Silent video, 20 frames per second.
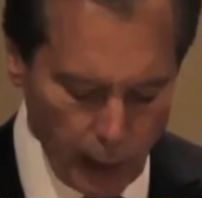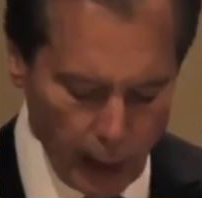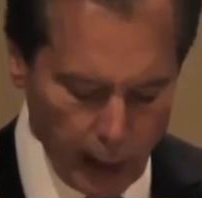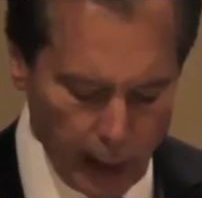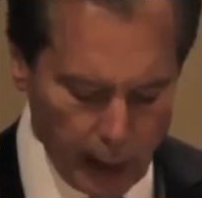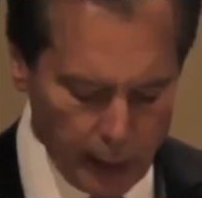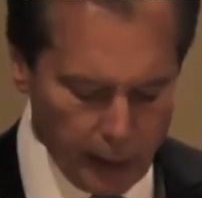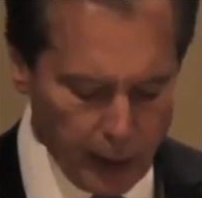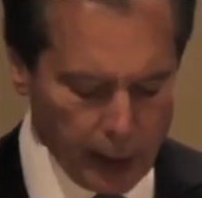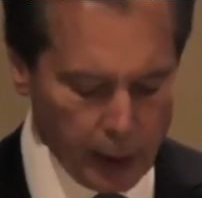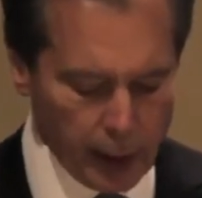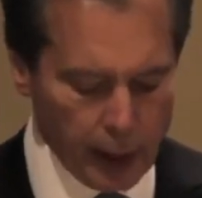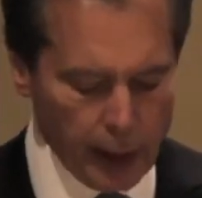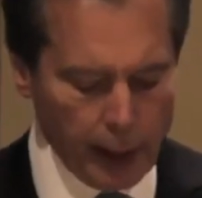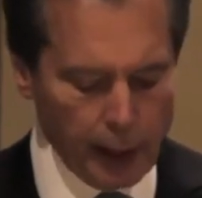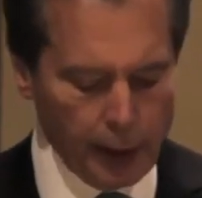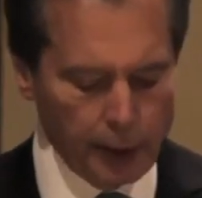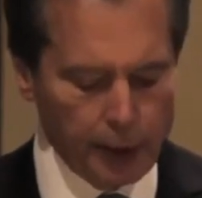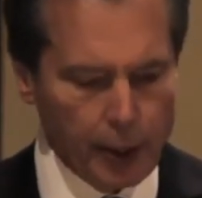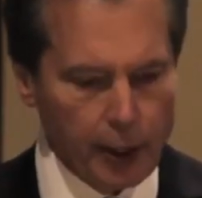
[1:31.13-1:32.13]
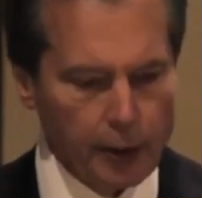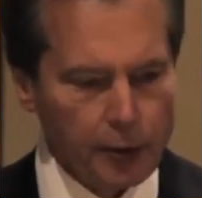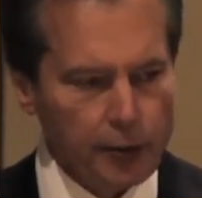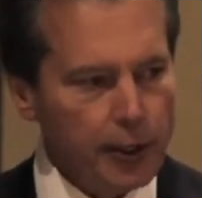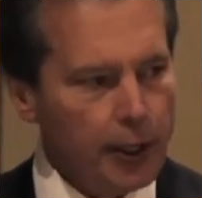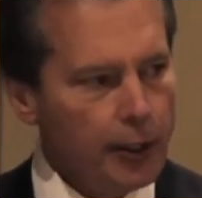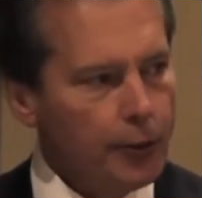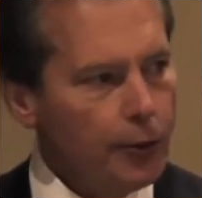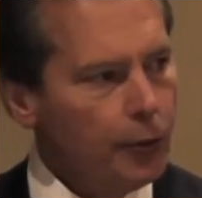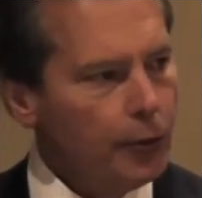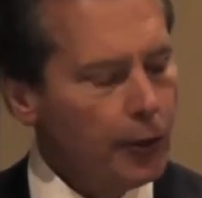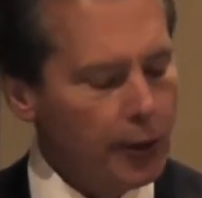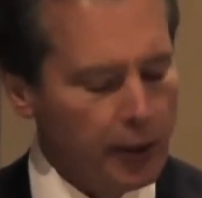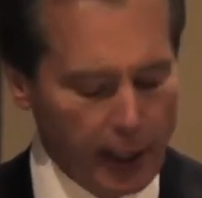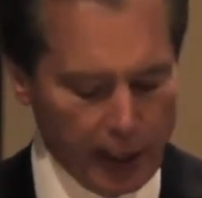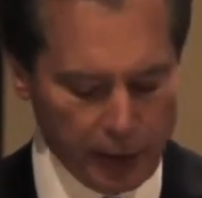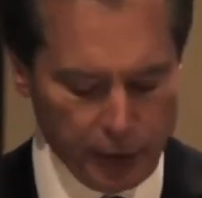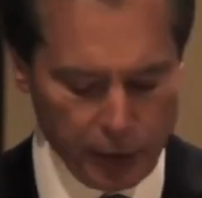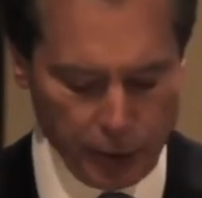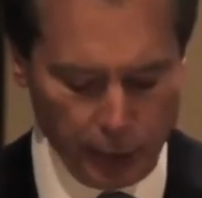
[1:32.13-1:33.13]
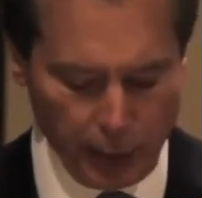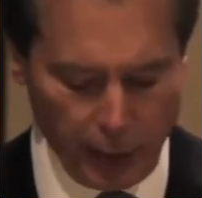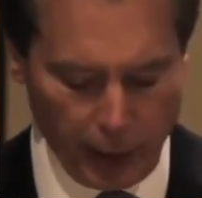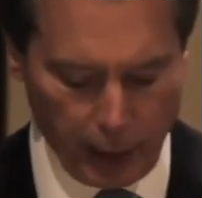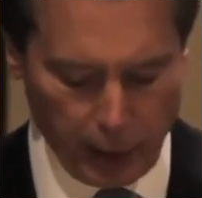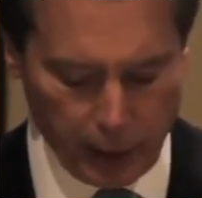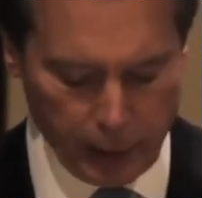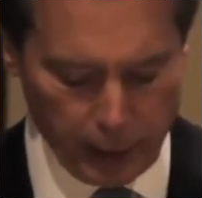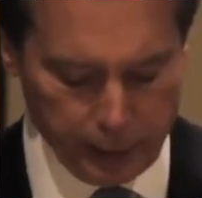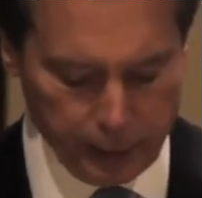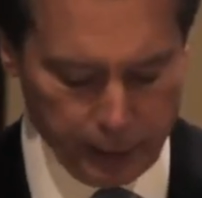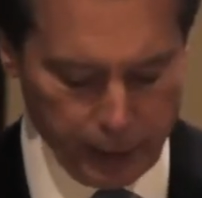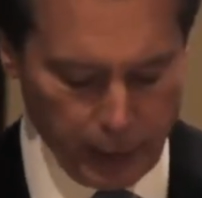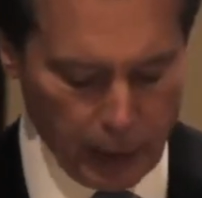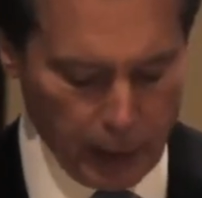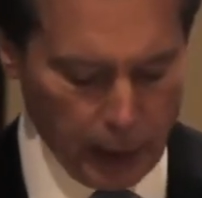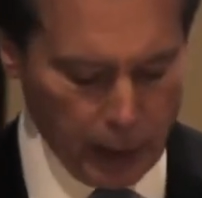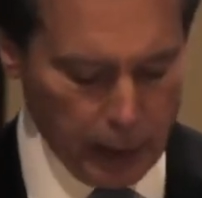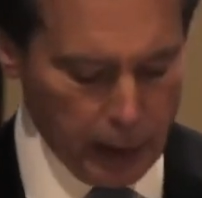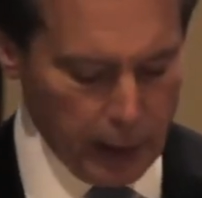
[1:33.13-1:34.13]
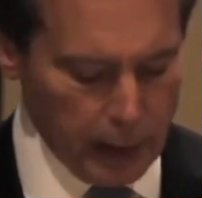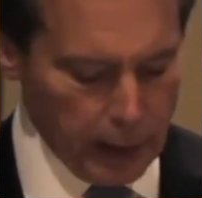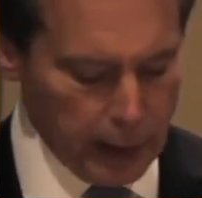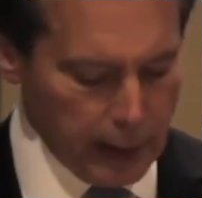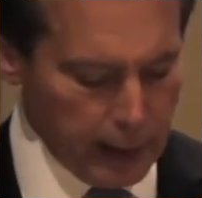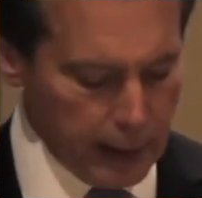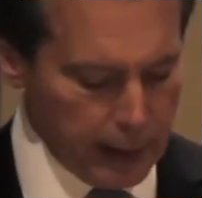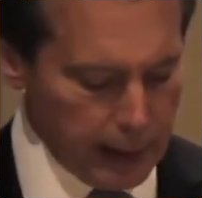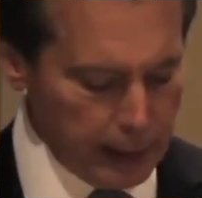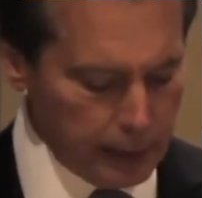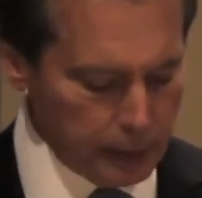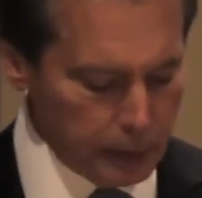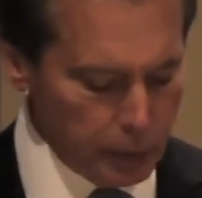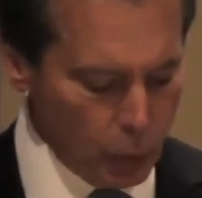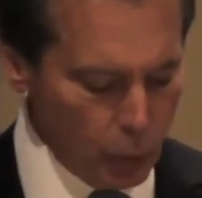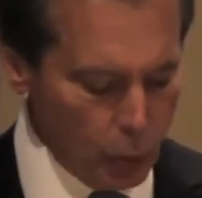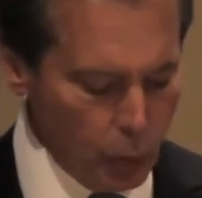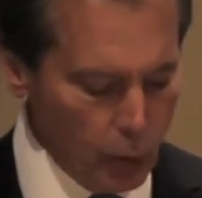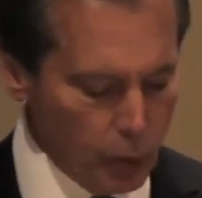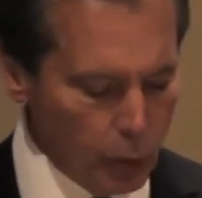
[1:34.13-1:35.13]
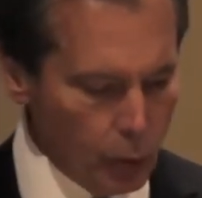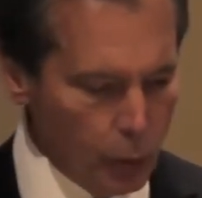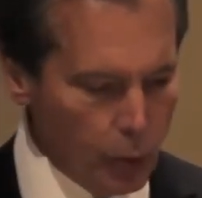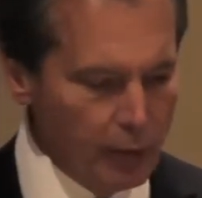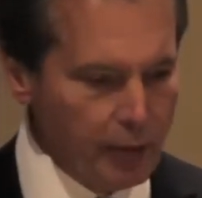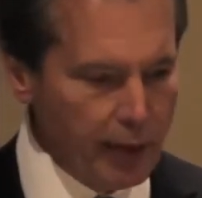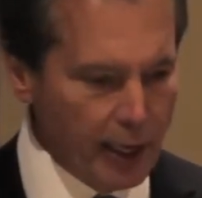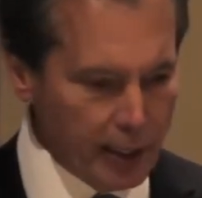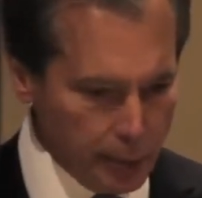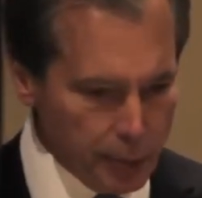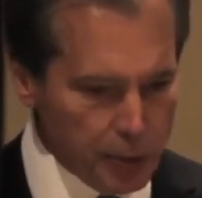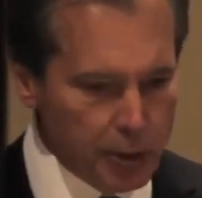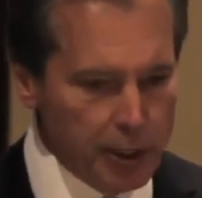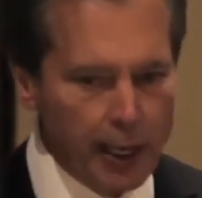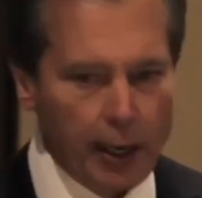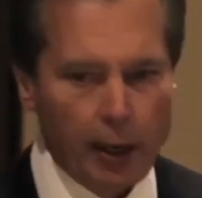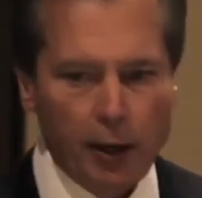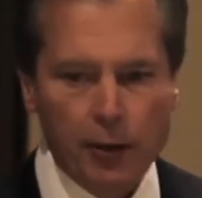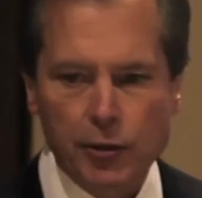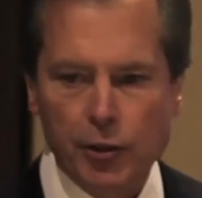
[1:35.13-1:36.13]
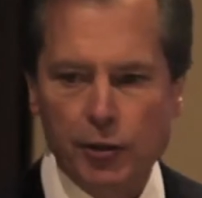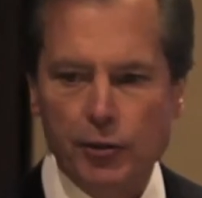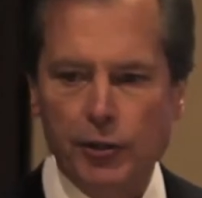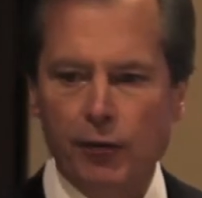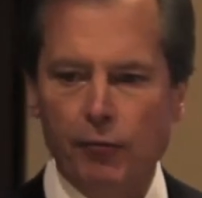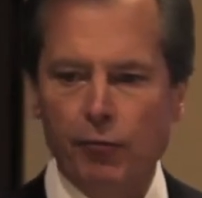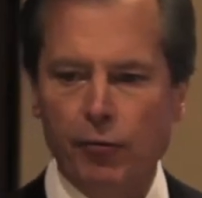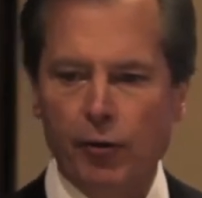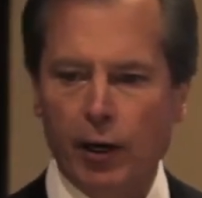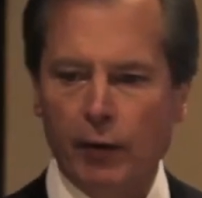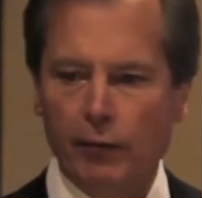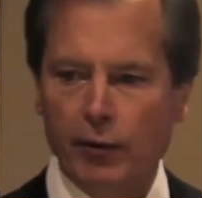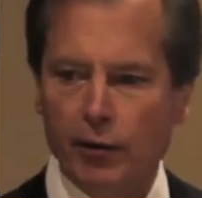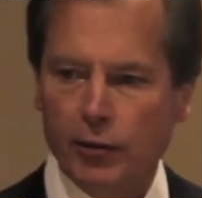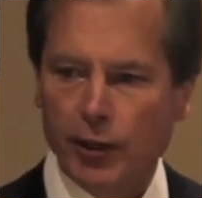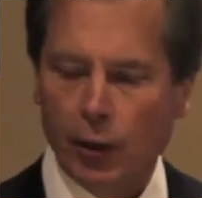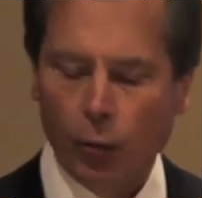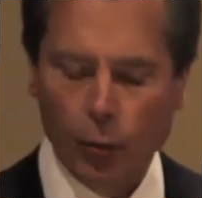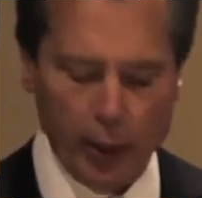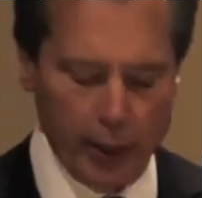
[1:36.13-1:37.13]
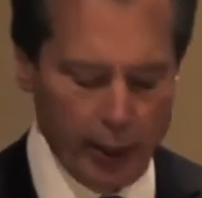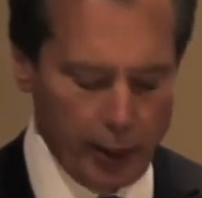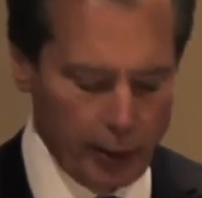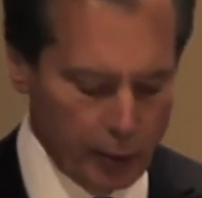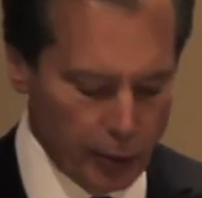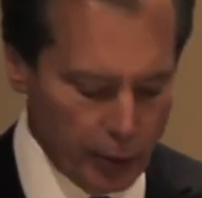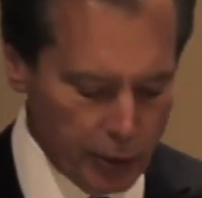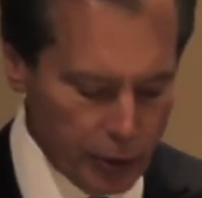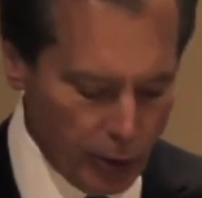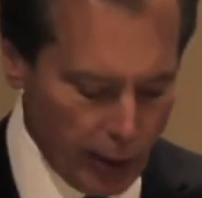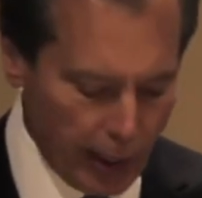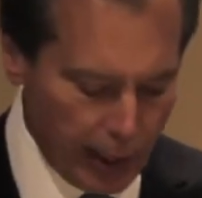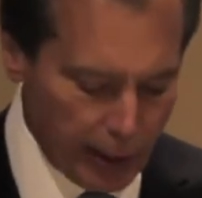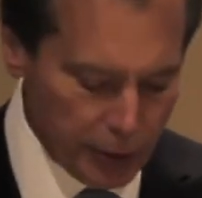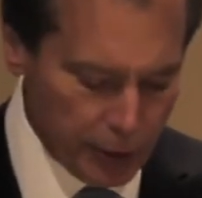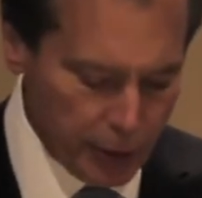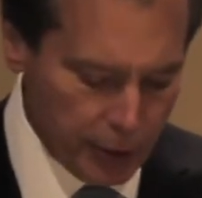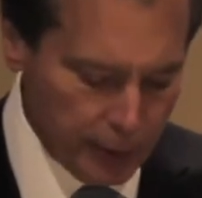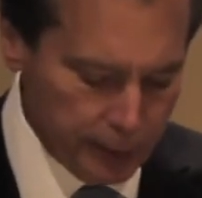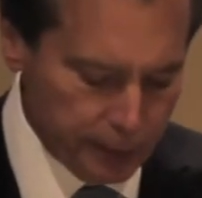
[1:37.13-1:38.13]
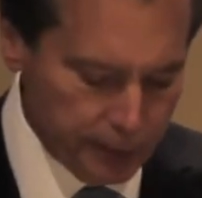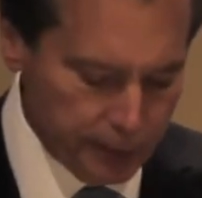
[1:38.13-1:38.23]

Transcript: And I think to continue the Texas miracle, um, we've got some challenges in front of us that we need to address.